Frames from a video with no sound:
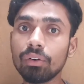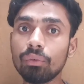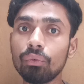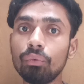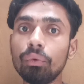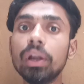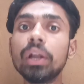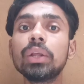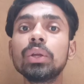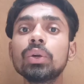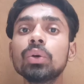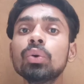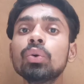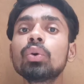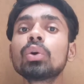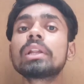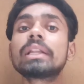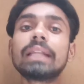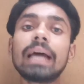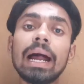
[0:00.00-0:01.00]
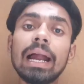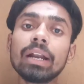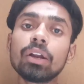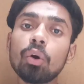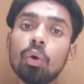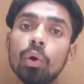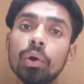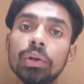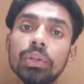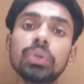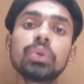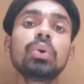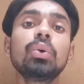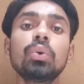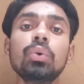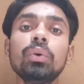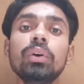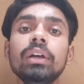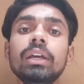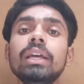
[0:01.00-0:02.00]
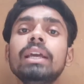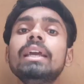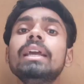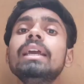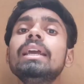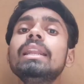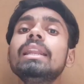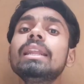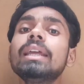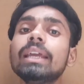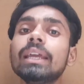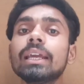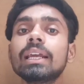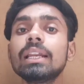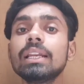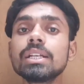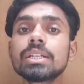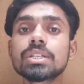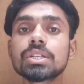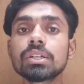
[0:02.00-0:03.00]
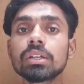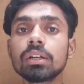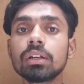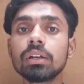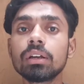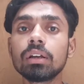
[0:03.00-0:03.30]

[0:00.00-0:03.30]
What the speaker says: video or that audio in English,